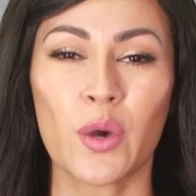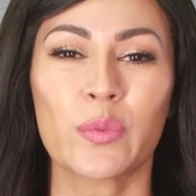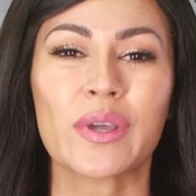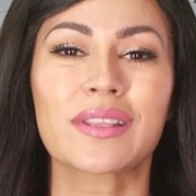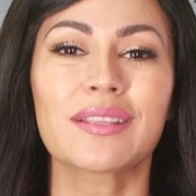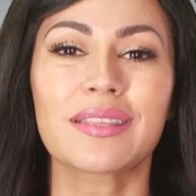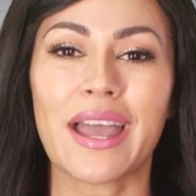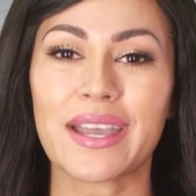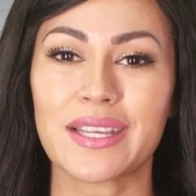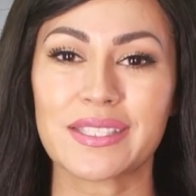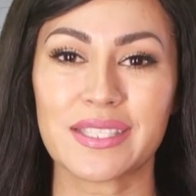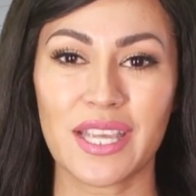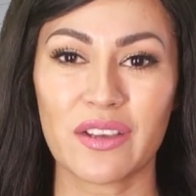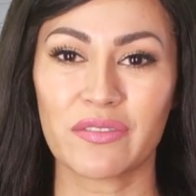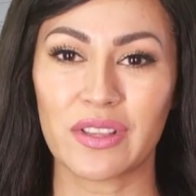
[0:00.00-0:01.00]
With
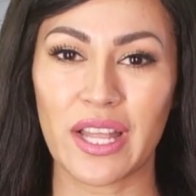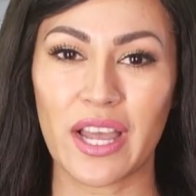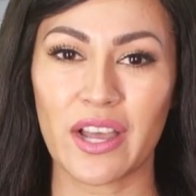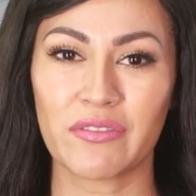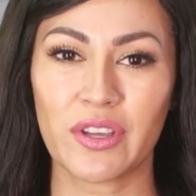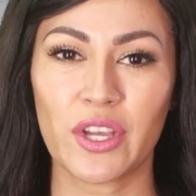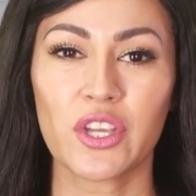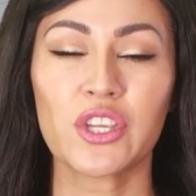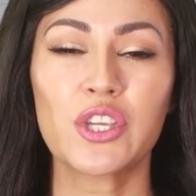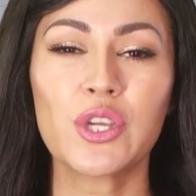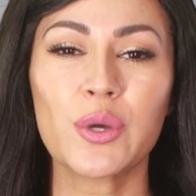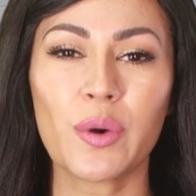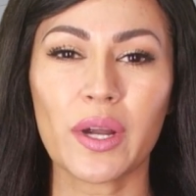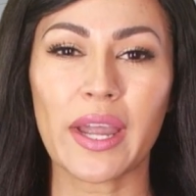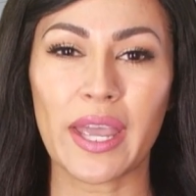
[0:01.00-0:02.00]
Legacy of Love,
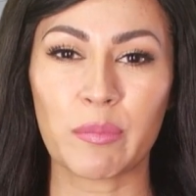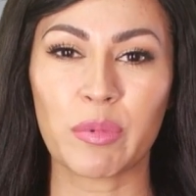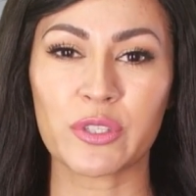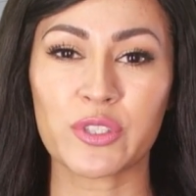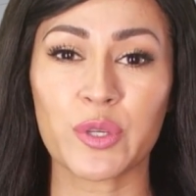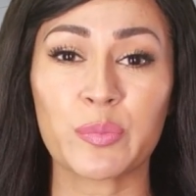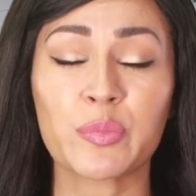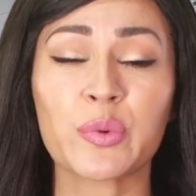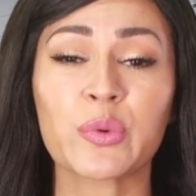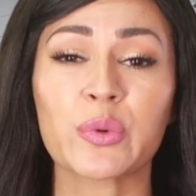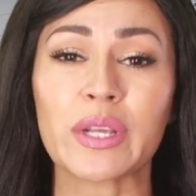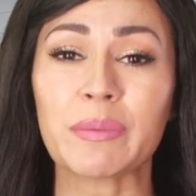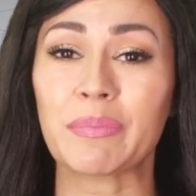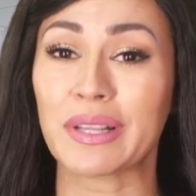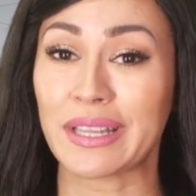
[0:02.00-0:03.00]
you are able to
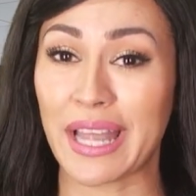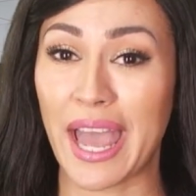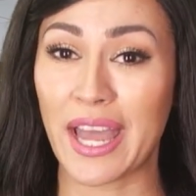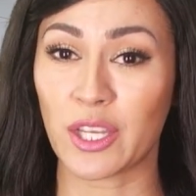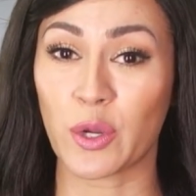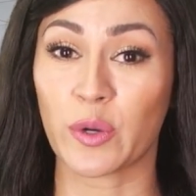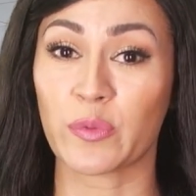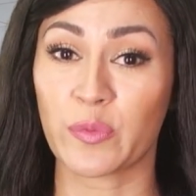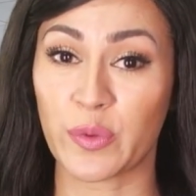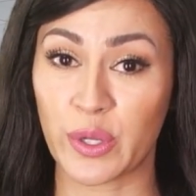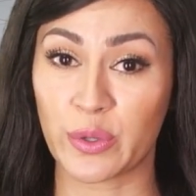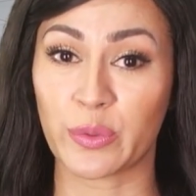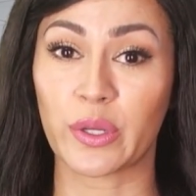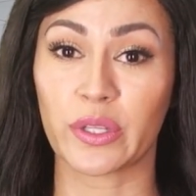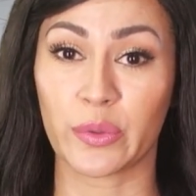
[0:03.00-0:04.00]
pre-plan your
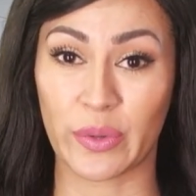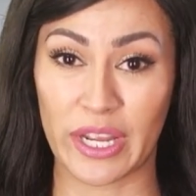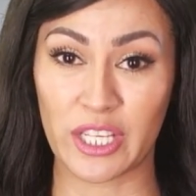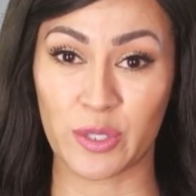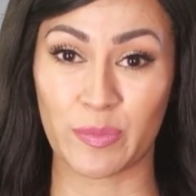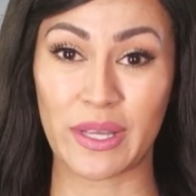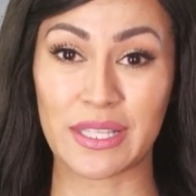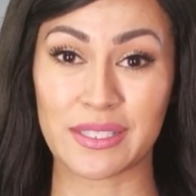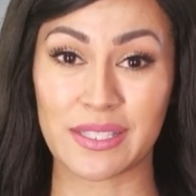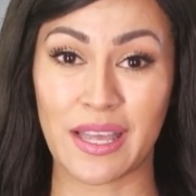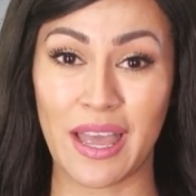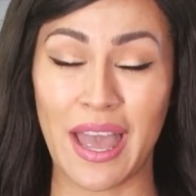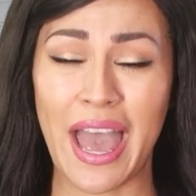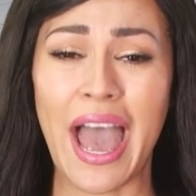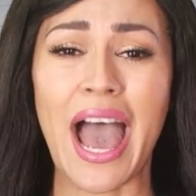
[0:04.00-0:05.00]
funeral arrangements,
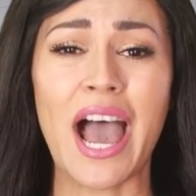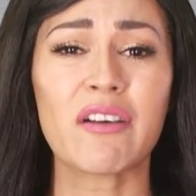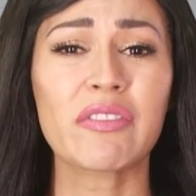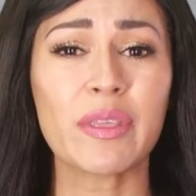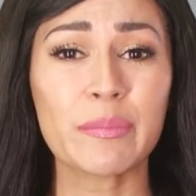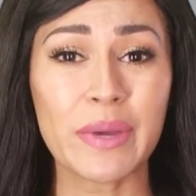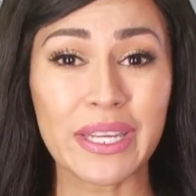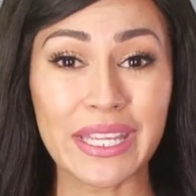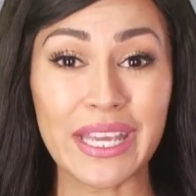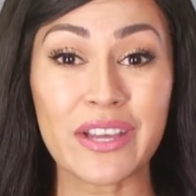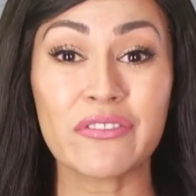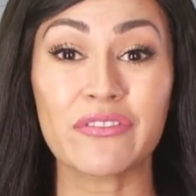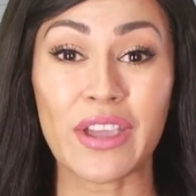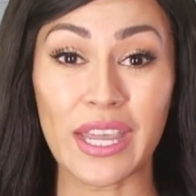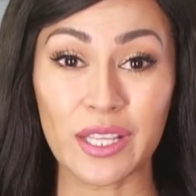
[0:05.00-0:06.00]
have the money
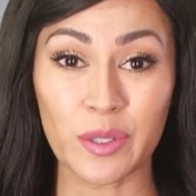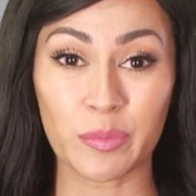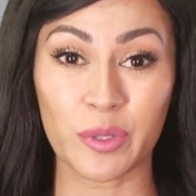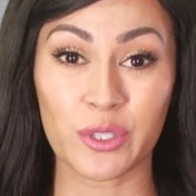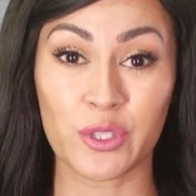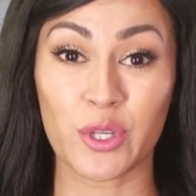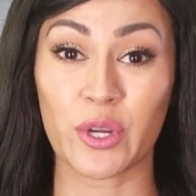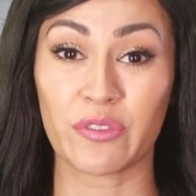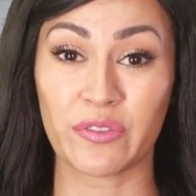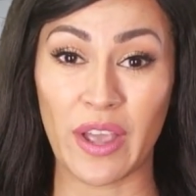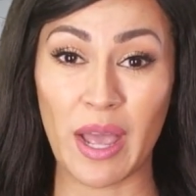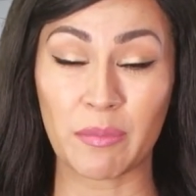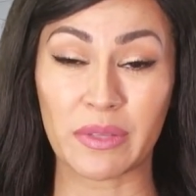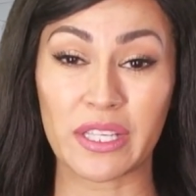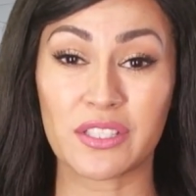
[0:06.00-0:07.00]
available to your
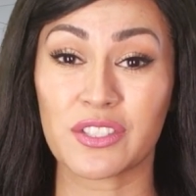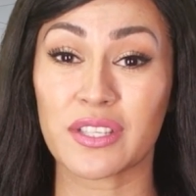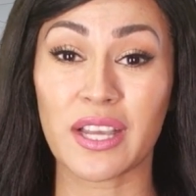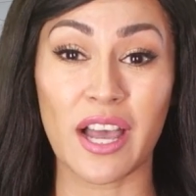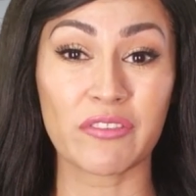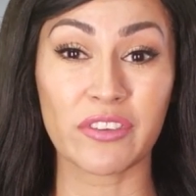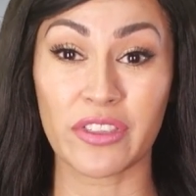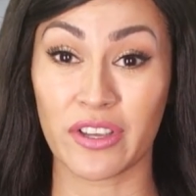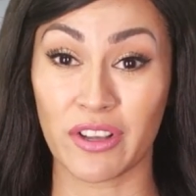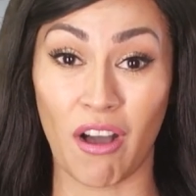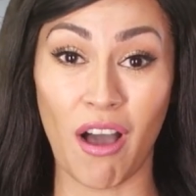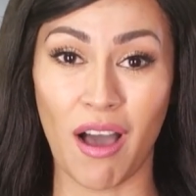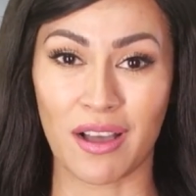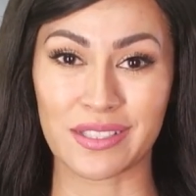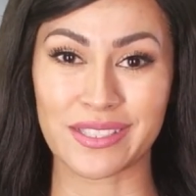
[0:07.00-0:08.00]
family to cover the
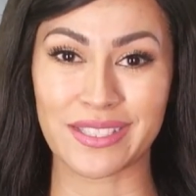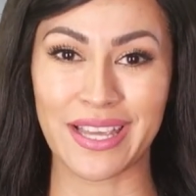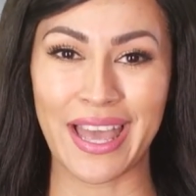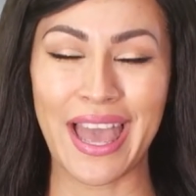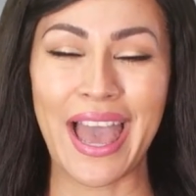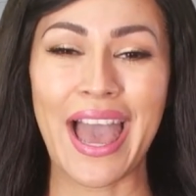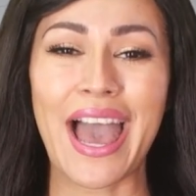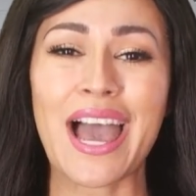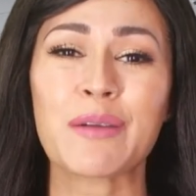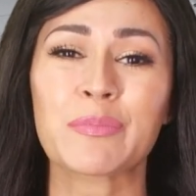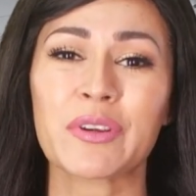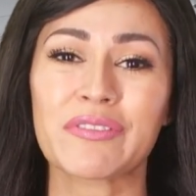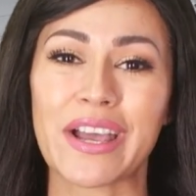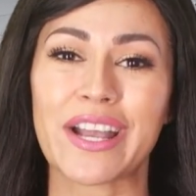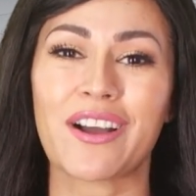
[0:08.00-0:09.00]
cost, and
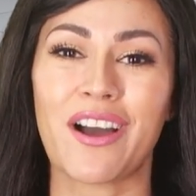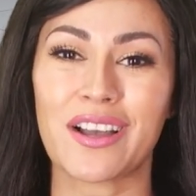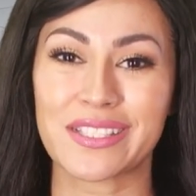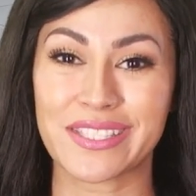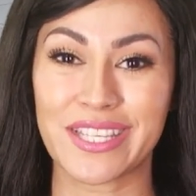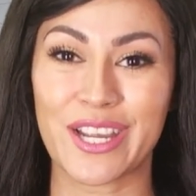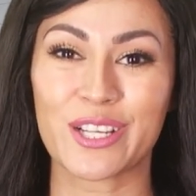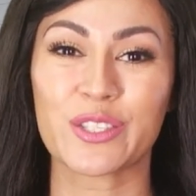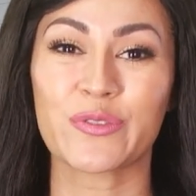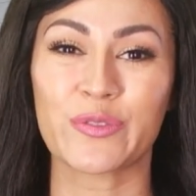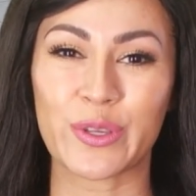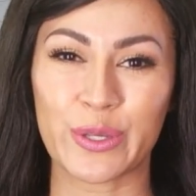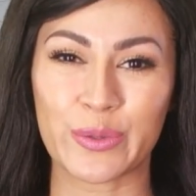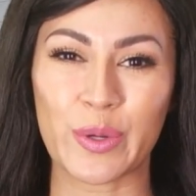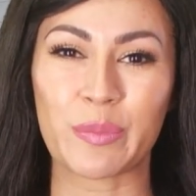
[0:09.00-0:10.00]
provide concierge
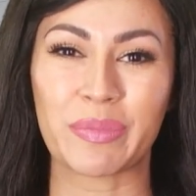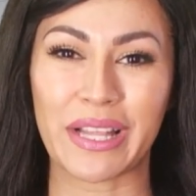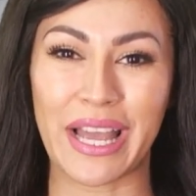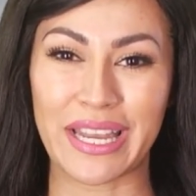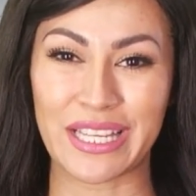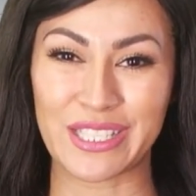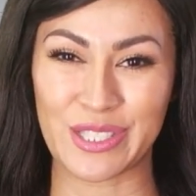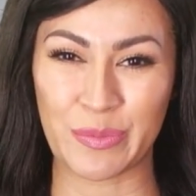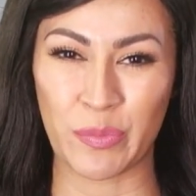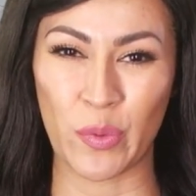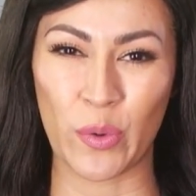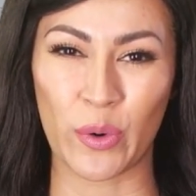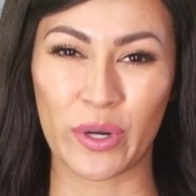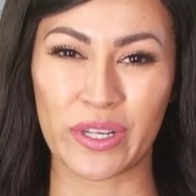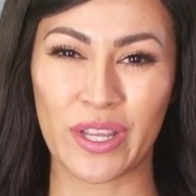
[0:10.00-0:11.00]
funeral planning
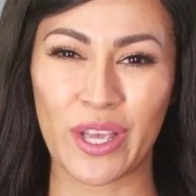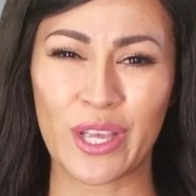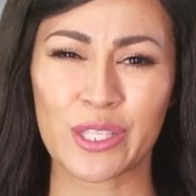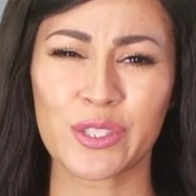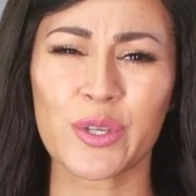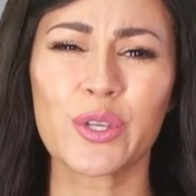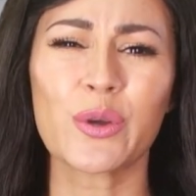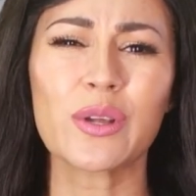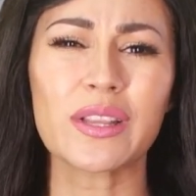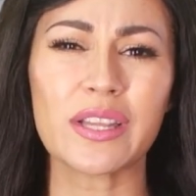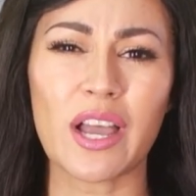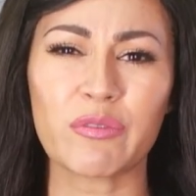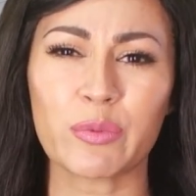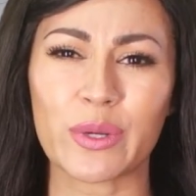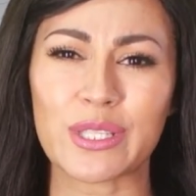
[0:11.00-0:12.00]
support so your
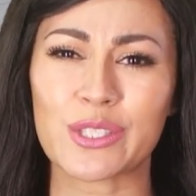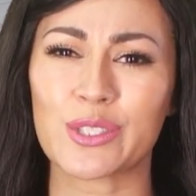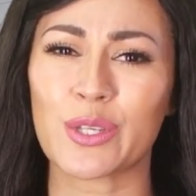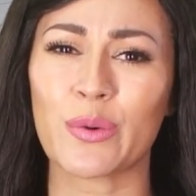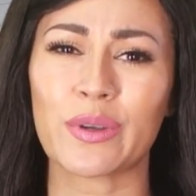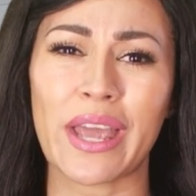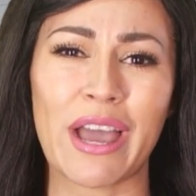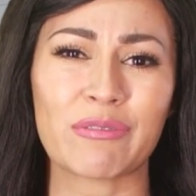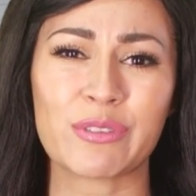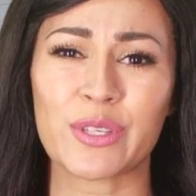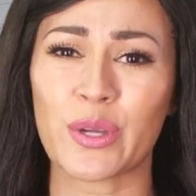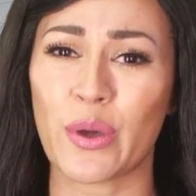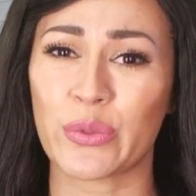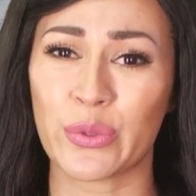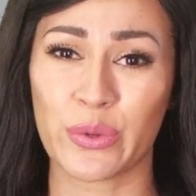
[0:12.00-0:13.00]
loved ones don't have to
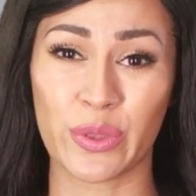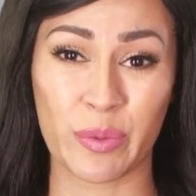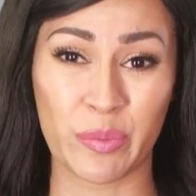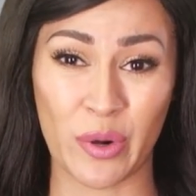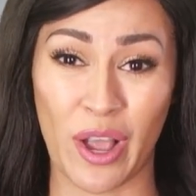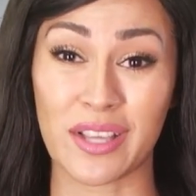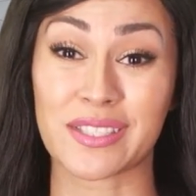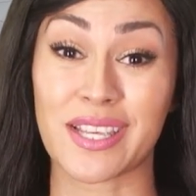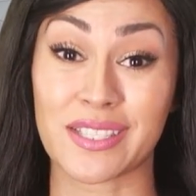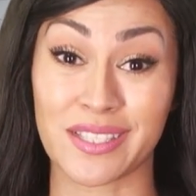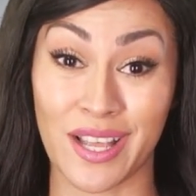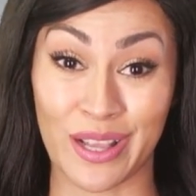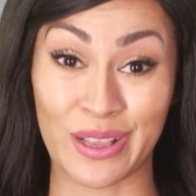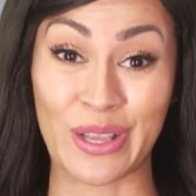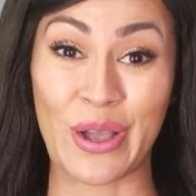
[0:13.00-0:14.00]
go through the process
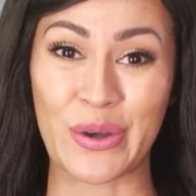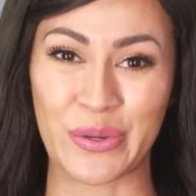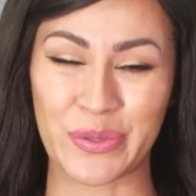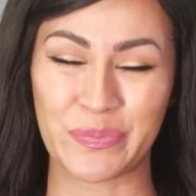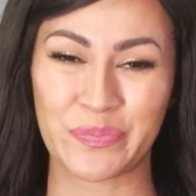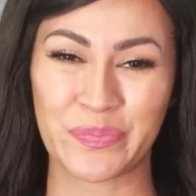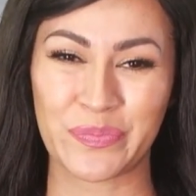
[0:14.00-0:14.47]
alone.